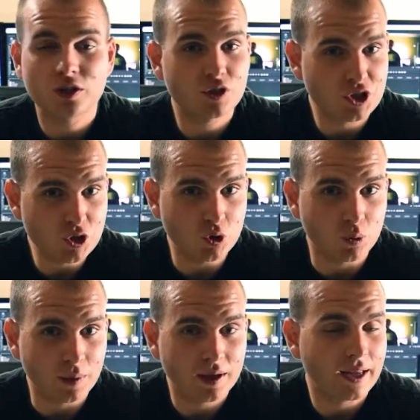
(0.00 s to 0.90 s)

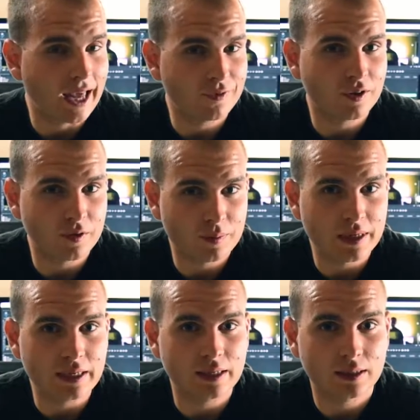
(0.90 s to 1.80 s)
zoom
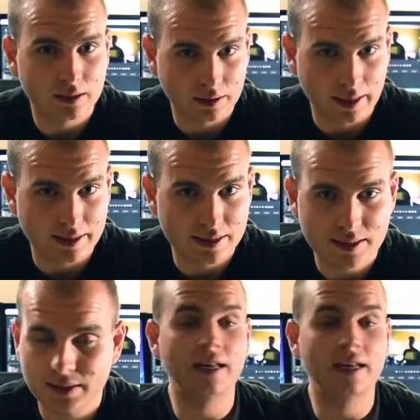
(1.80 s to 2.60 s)
FAP lens.